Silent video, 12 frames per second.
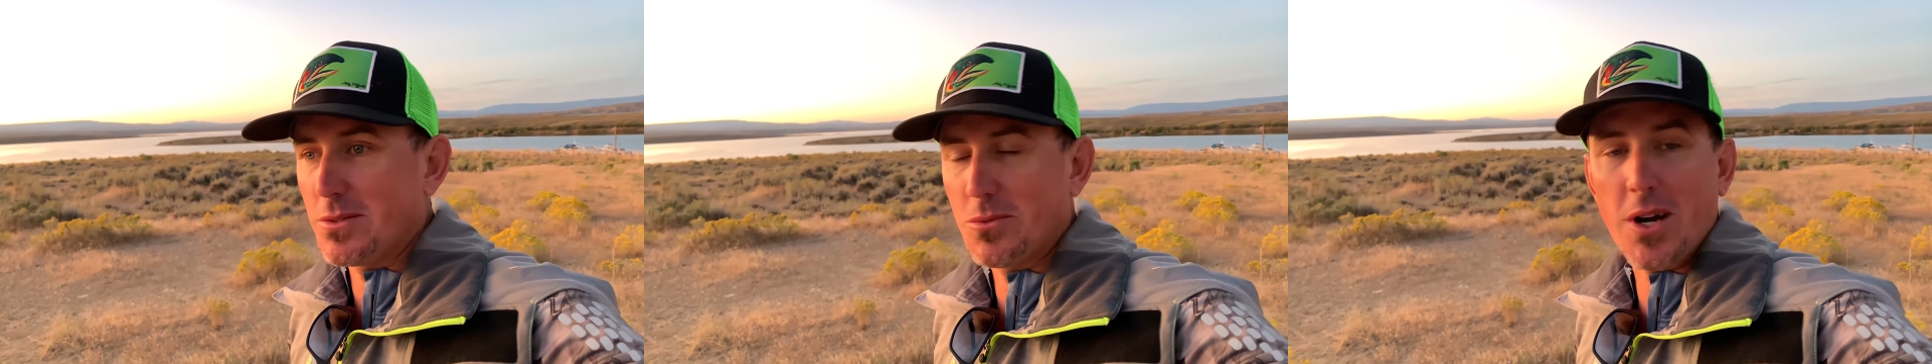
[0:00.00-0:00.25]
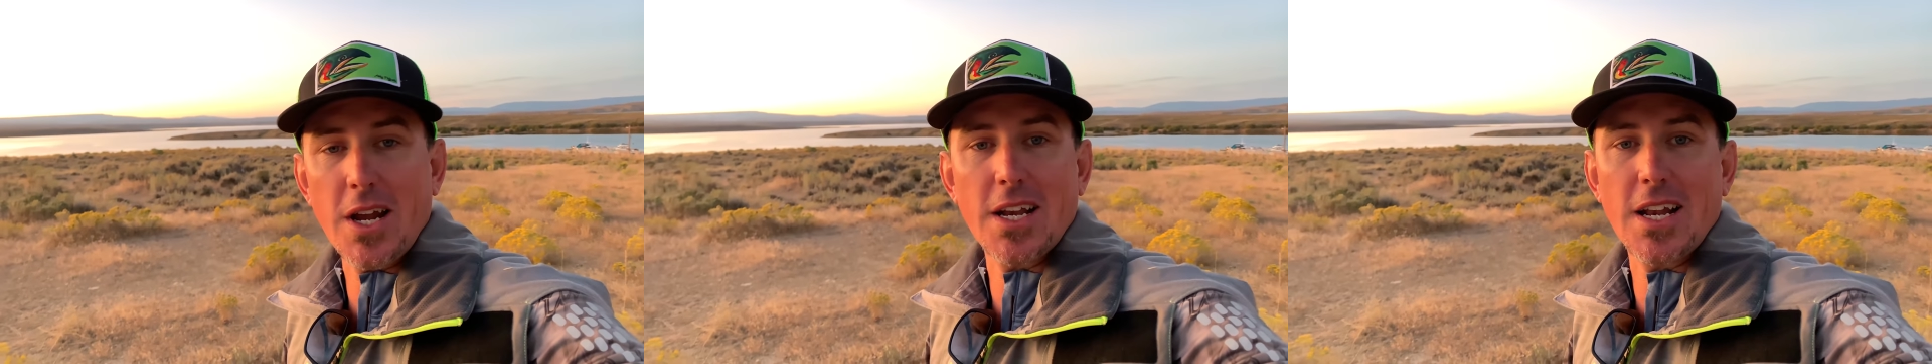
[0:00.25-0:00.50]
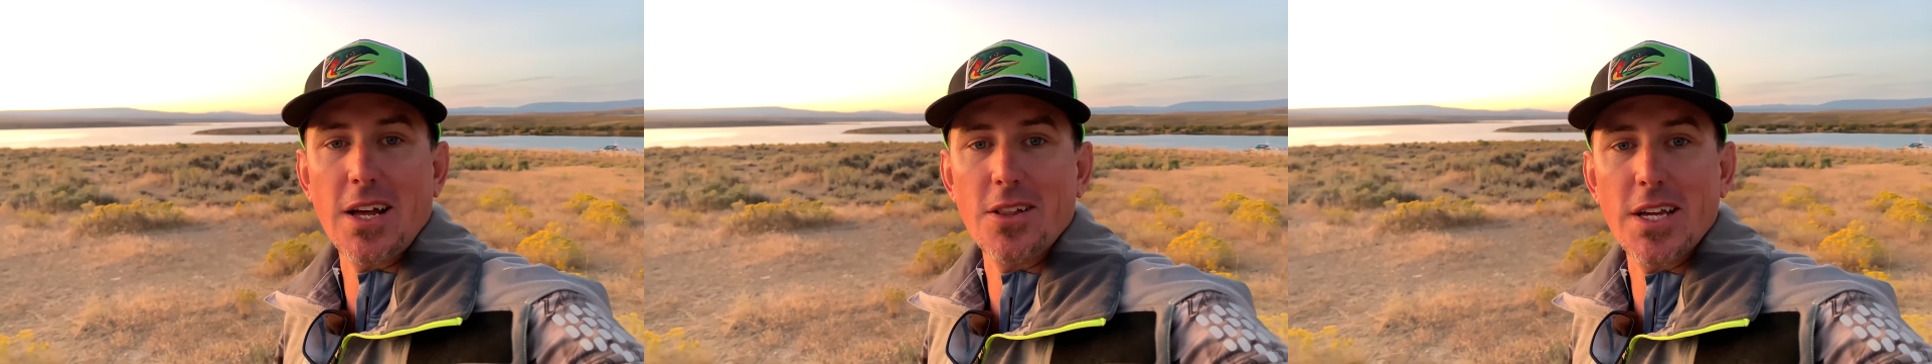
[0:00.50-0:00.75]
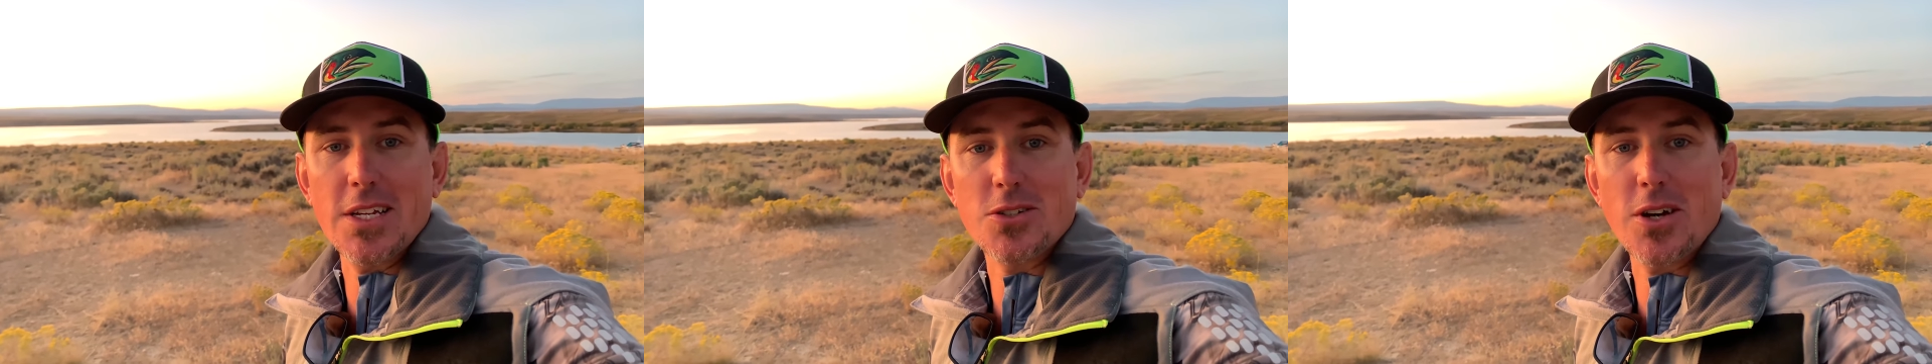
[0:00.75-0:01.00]
We're headed out
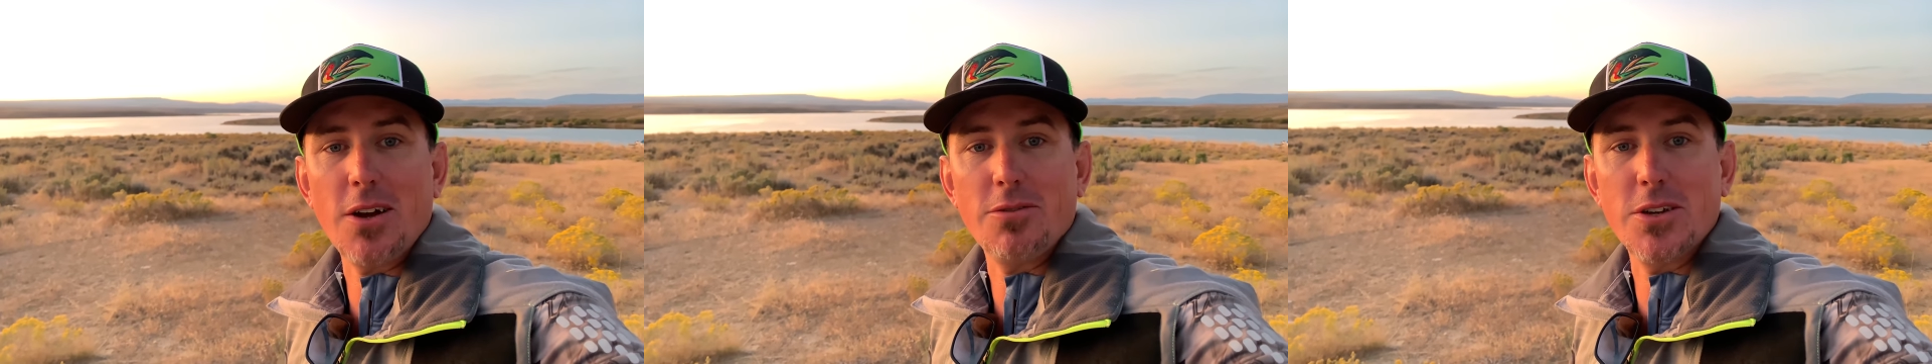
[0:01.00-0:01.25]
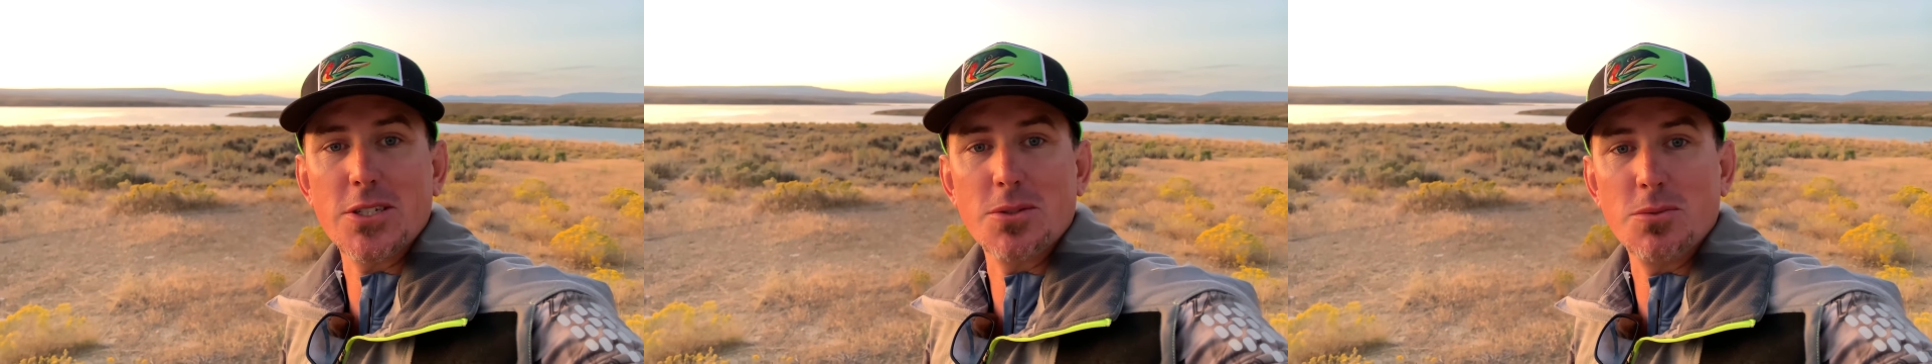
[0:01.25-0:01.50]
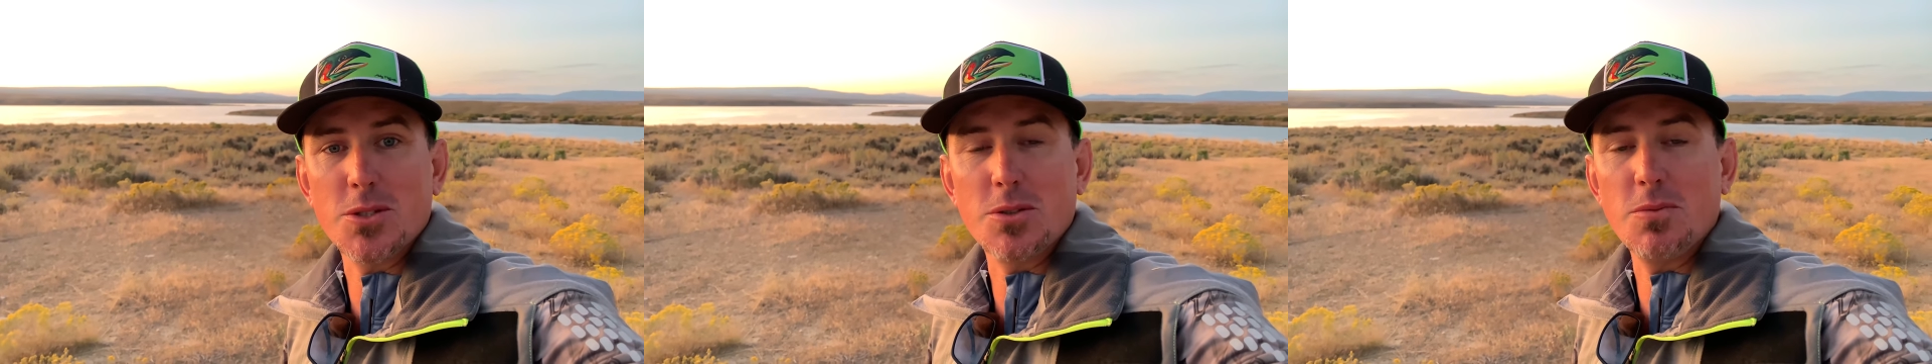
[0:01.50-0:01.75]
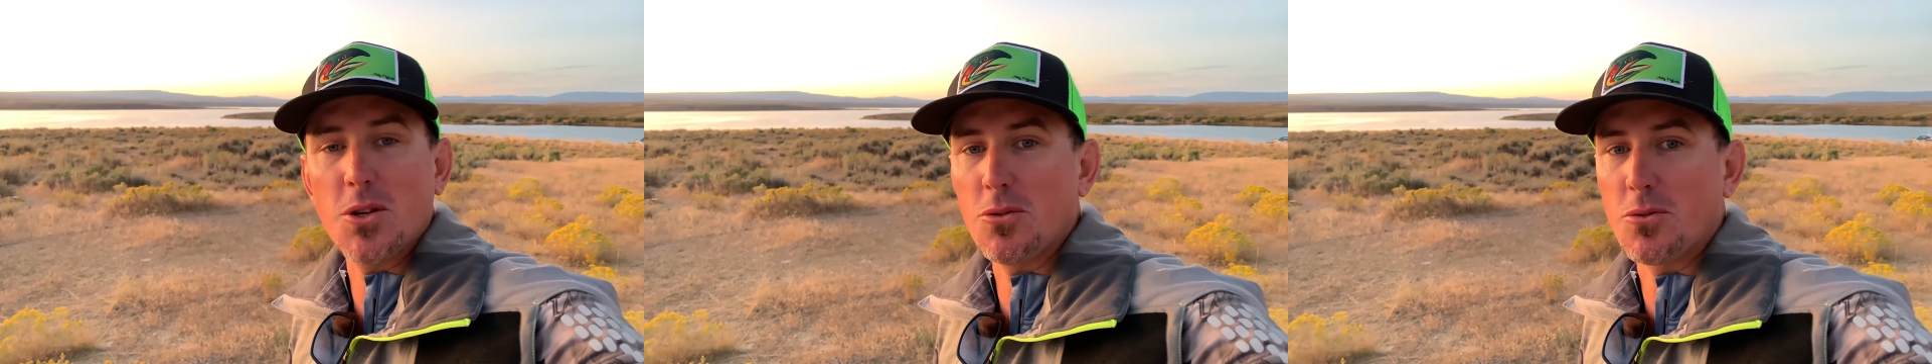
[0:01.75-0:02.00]
lake trout fishing with
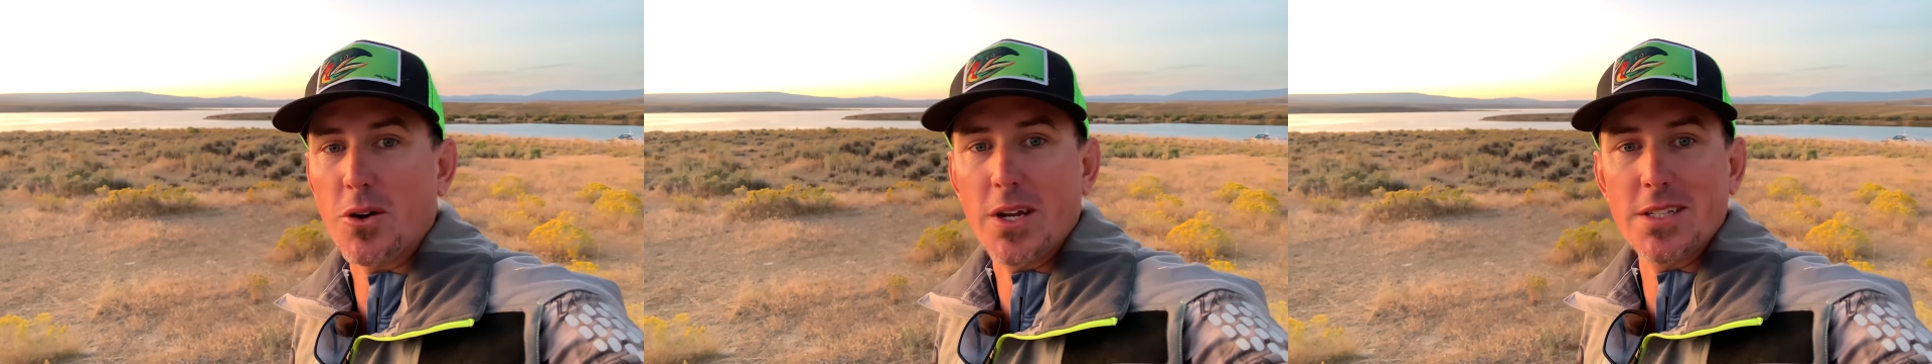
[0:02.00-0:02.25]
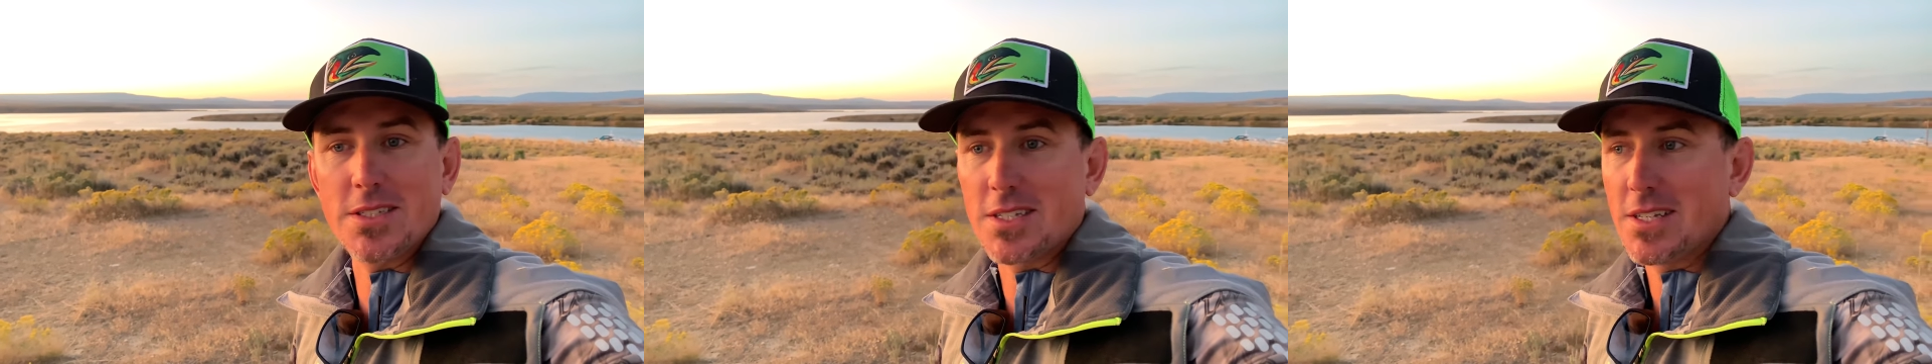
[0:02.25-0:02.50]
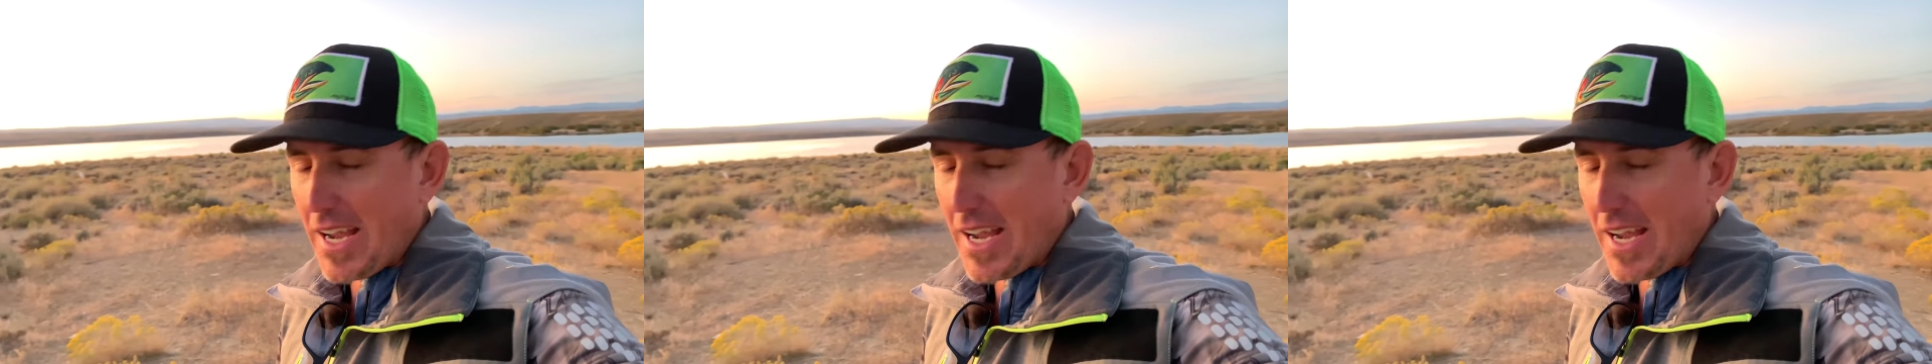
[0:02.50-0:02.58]
some new friends.